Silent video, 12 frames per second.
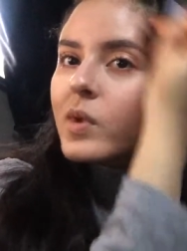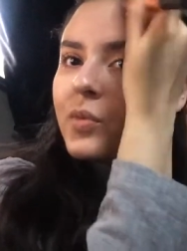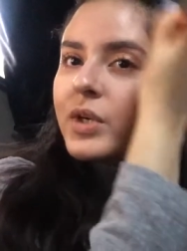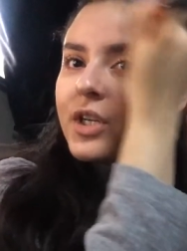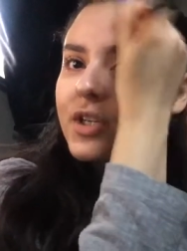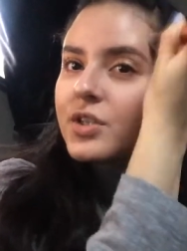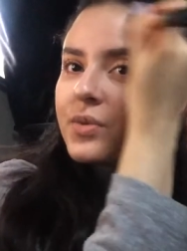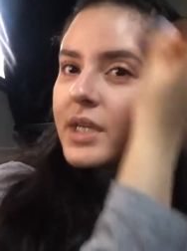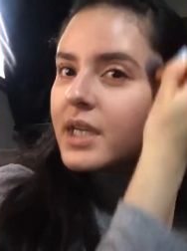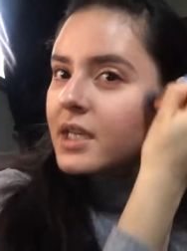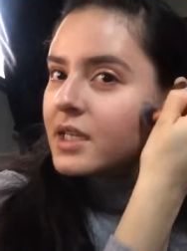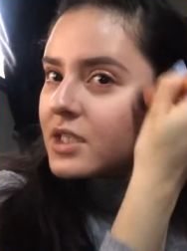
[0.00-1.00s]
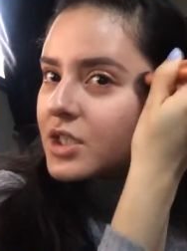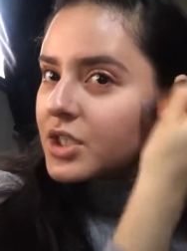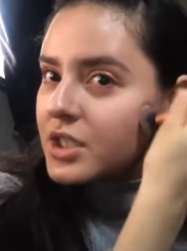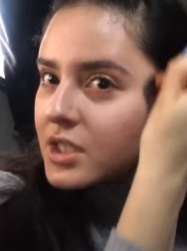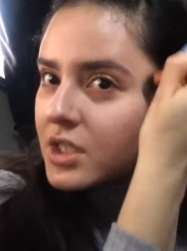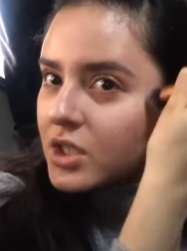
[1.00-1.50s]
When you're doing it,
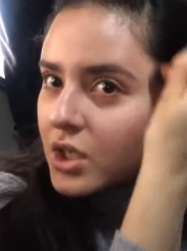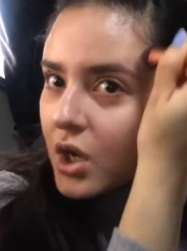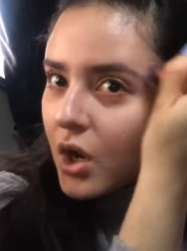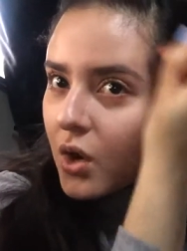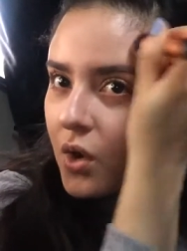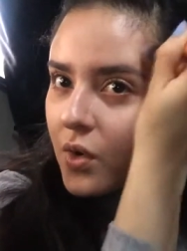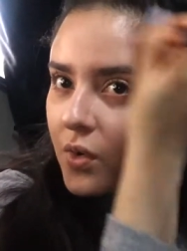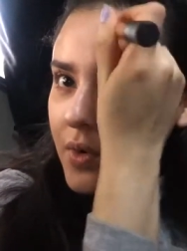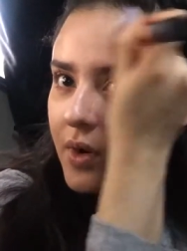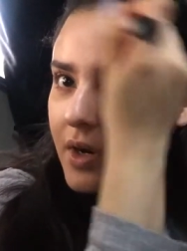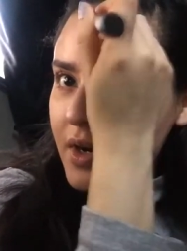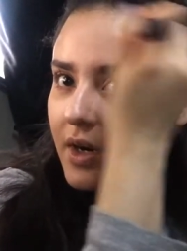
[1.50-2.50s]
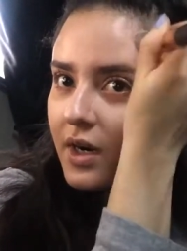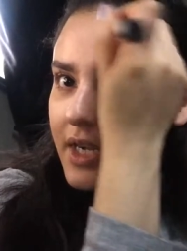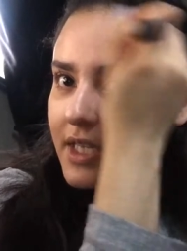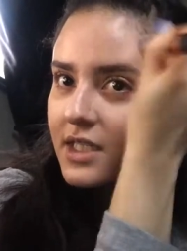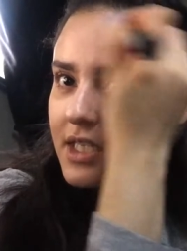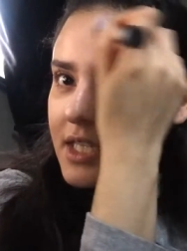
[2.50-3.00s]
just go
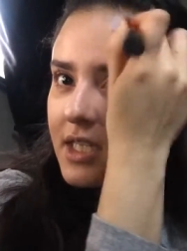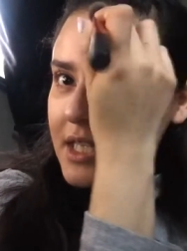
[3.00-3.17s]
into the